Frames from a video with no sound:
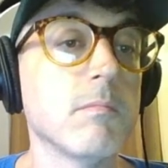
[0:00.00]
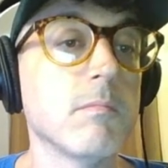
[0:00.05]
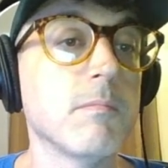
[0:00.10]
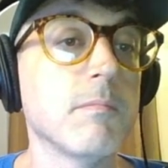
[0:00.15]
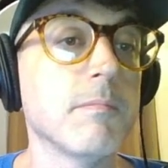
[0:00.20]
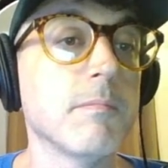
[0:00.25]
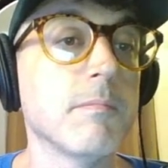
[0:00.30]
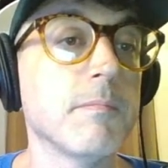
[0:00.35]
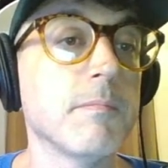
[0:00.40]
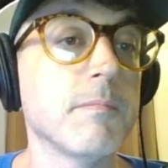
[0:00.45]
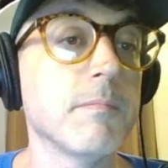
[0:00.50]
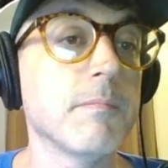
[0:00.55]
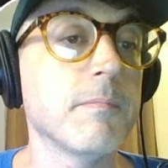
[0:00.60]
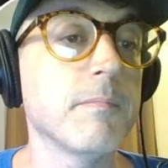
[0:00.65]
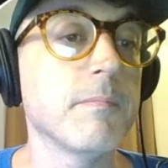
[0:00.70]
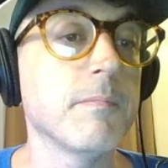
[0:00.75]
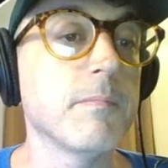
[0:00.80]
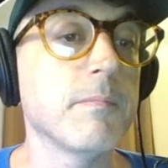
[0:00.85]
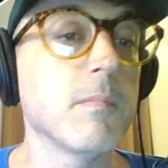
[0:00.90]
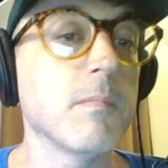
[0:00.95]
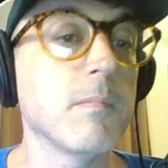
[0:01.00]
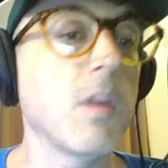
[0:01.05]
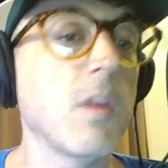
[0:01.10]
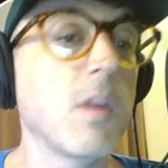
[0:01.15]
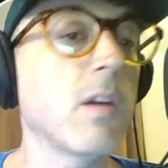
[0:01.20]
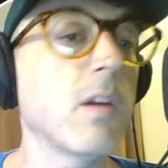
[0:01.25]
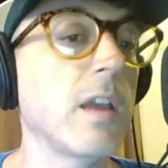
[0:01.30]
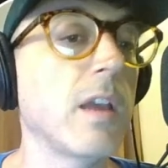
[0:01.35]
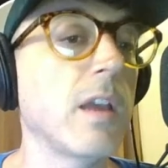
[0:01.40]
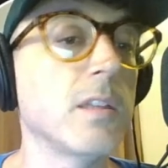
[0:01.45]
on a new track. Okay,
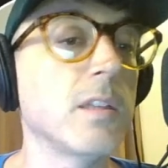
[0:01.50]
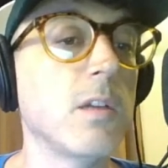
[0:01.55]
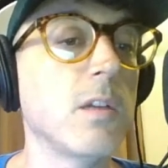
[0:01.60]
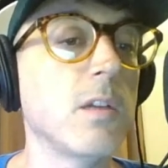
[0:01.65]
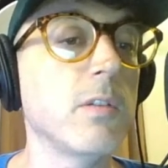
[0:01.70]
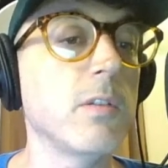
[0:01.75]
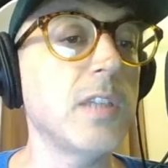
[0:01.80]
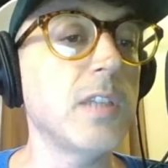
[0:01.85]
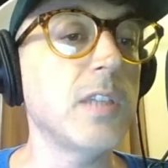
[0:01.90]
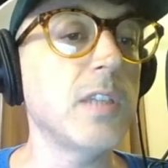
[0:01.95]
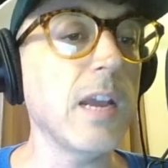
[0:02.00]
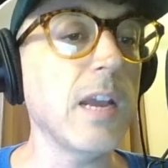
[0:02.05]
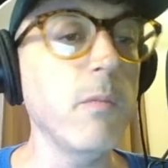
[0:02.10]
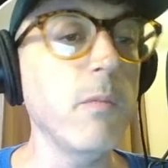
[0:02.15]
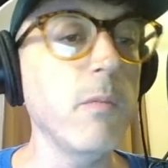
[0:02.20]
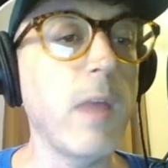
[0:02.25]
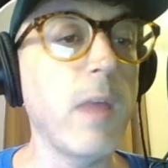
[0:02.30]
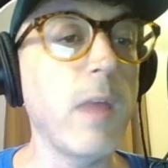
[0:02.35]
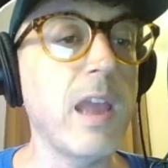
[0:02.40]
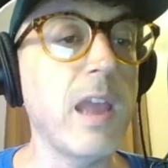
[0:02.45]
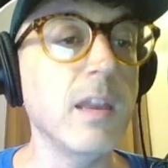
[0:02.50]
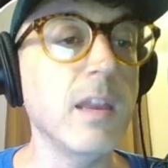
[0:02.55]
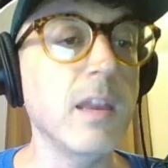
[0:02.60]
so the second way